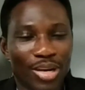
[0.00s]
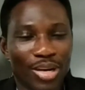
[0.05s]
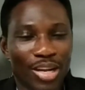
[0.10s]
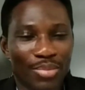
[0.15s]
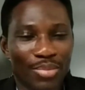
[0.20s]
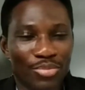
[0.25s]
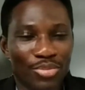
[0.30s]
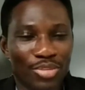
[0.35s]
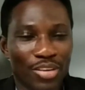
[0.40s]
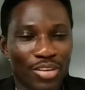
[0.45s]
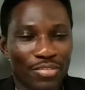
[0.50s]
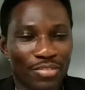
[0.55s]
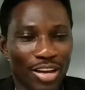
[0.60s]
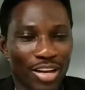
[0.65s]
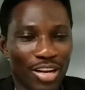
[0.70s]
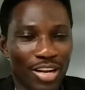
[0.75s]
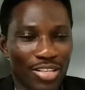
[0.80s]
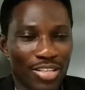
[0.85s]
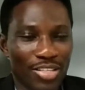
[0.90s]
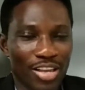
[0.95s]
when it comes to the
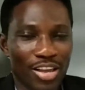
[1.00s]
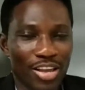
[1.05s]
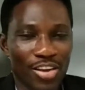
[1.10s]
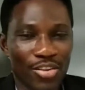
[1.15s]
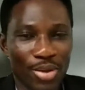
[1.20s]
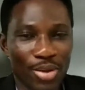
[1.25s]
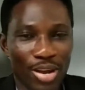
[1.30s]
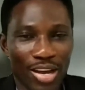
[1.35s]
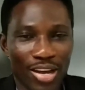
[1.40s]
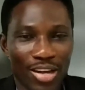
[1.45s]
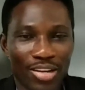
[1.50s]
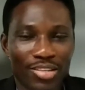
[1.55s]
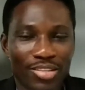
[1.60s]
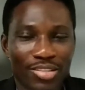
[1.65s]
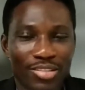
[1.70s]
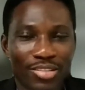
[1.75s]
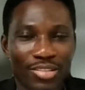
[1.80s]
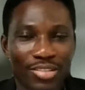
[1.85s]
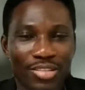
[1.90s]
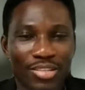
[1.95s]
finance area,
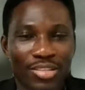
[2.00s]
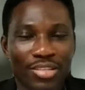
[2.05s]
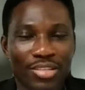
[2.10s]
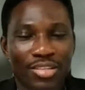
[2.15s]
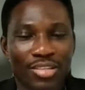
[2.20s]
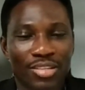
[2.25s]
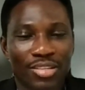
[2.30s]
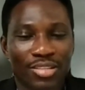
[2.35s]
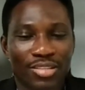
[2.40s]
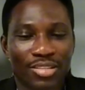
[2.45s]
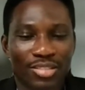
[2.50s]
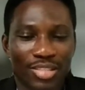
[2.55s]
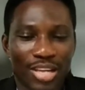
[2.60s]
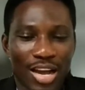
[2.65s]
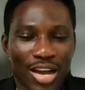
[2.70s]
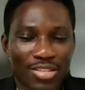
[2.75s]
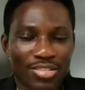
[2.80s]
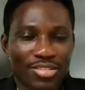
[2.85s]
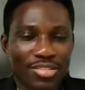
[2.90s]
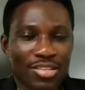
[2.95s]

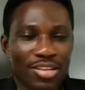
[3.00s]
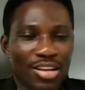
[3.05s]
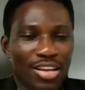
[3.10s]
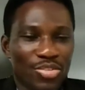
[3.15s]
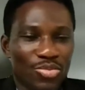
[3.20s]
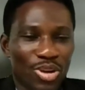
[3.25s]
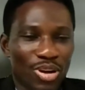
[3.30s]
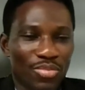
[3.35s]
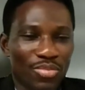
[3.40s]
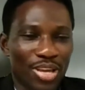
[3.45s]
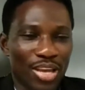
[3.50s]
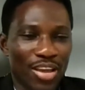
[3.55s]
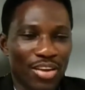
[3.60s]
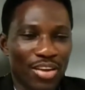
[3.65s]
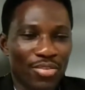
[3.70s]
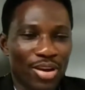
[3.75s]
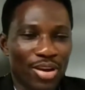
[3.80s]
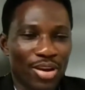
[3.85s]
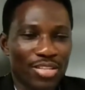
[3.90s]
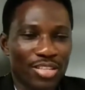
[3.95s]
tax is one of the
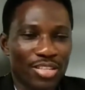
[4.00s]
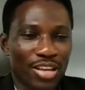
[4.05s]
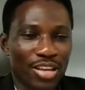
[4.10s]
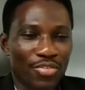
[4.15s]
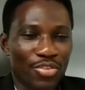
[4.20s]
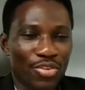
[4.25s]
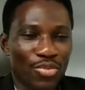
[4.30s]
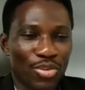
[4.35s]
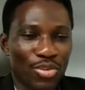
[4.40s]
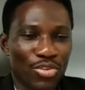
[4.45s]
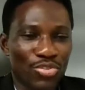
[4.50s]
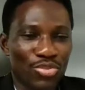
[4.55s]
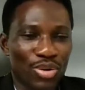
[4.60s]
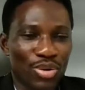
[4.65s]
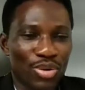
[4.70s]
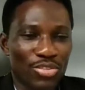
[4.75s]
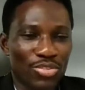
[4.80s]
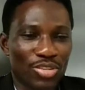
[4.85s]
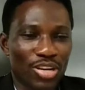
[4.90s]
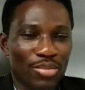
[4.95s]
areas, if you want
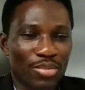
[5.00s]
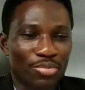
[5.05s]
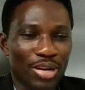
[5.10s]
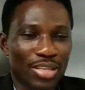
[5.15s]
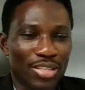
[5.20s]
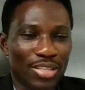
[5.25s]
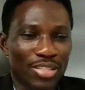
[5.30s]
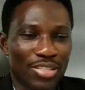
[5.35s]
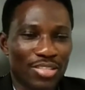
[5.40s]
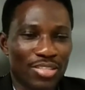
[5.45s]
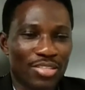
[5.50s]
to actually